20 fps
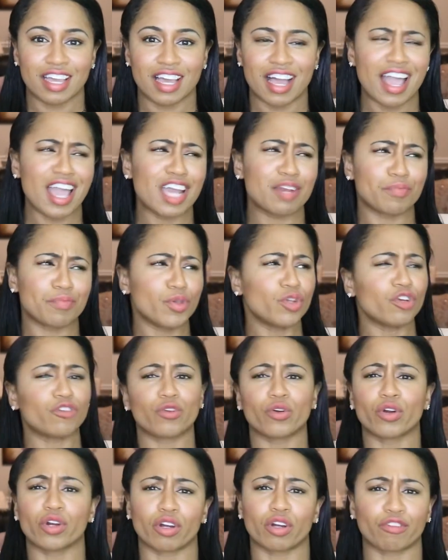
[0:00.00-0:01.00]
I had
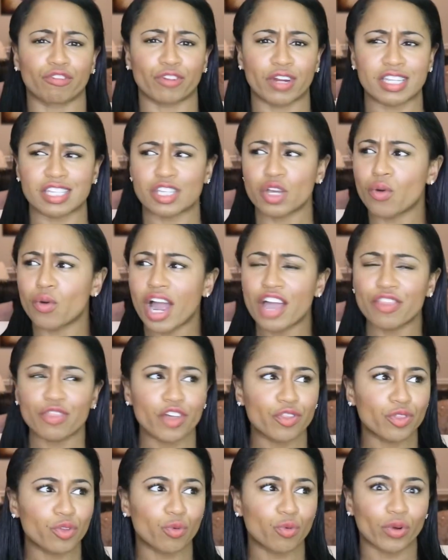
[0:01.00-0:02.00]
beautiful girlfriends who I
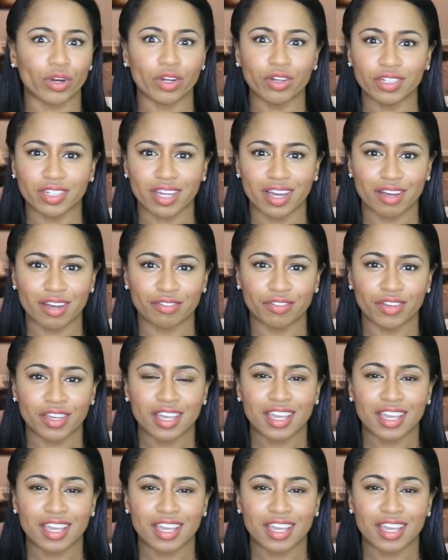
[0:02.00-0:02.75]
thought the world of,